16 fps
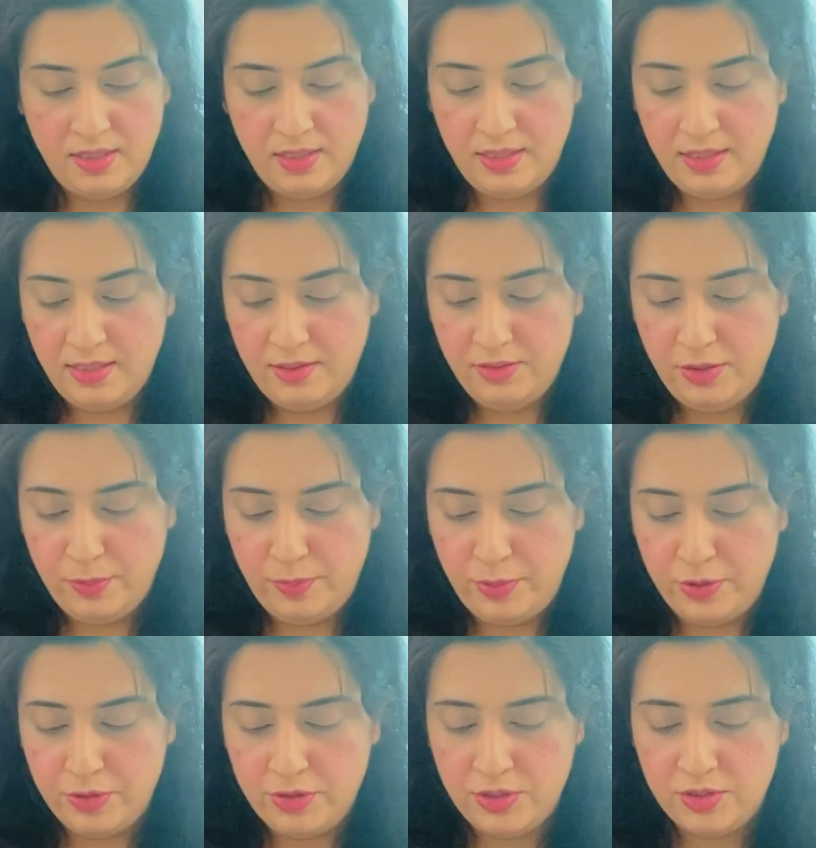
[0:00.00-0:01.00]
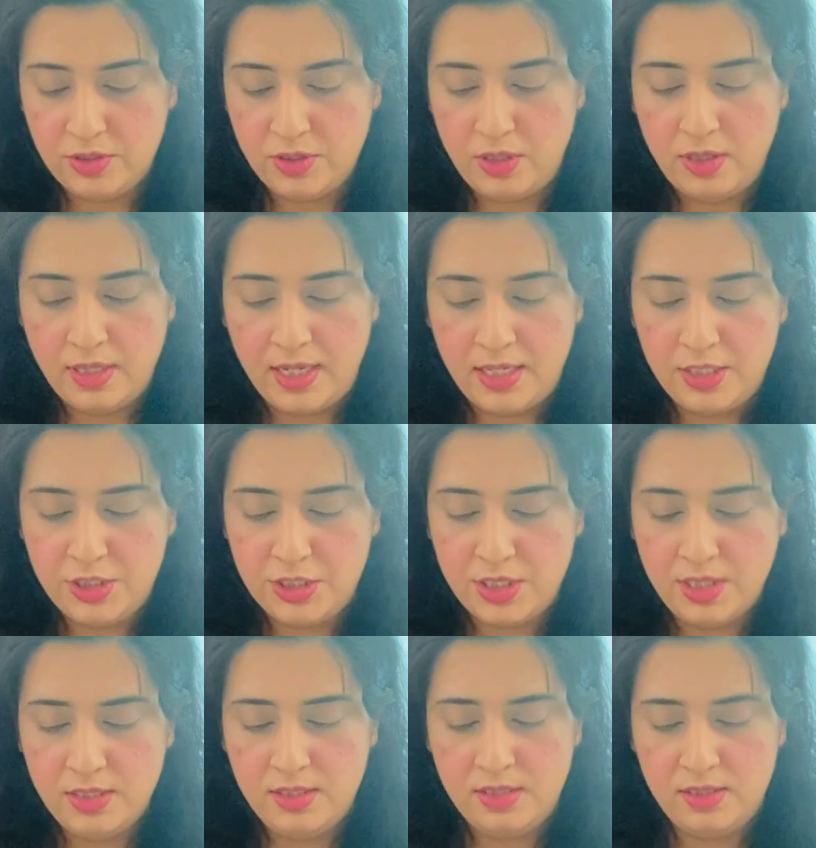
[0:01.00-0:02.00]
And now your person's all
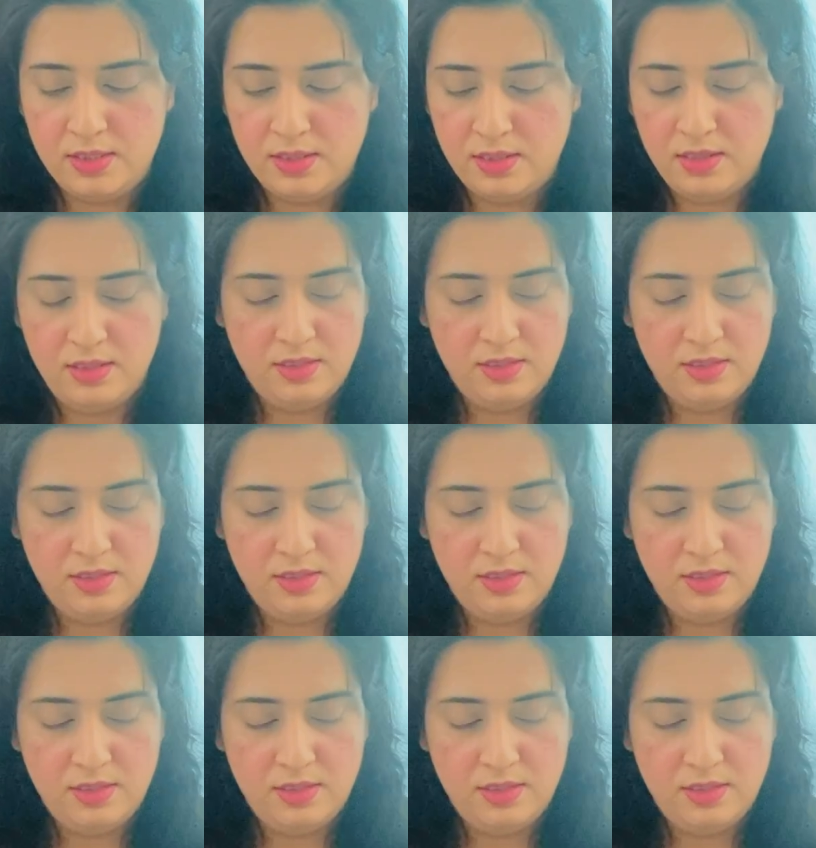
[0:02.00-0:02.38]
anxious.